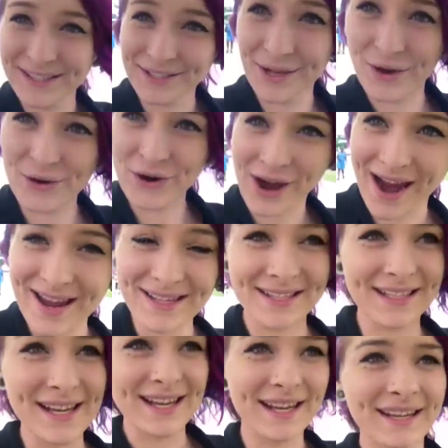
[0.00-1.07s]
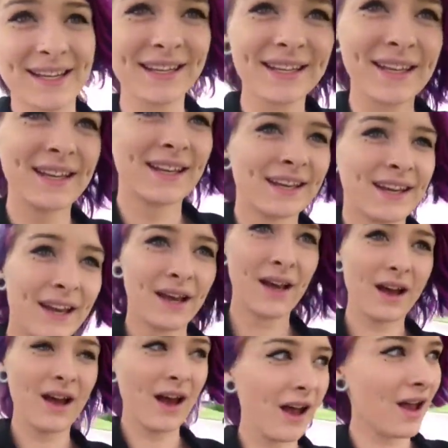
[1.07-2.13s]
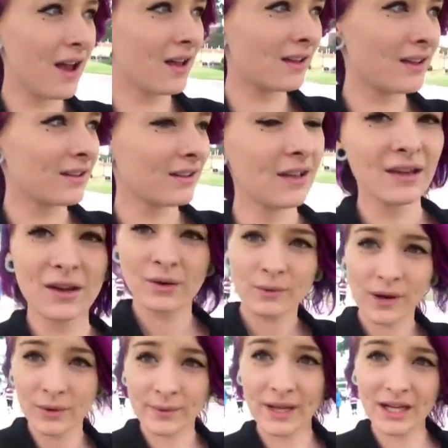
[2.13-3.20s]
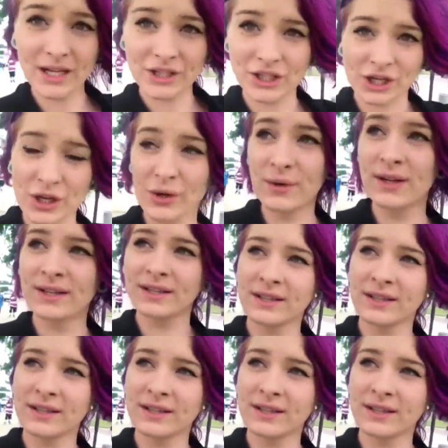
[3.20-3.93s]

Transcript: so crazy. Uh, what are we gonna do?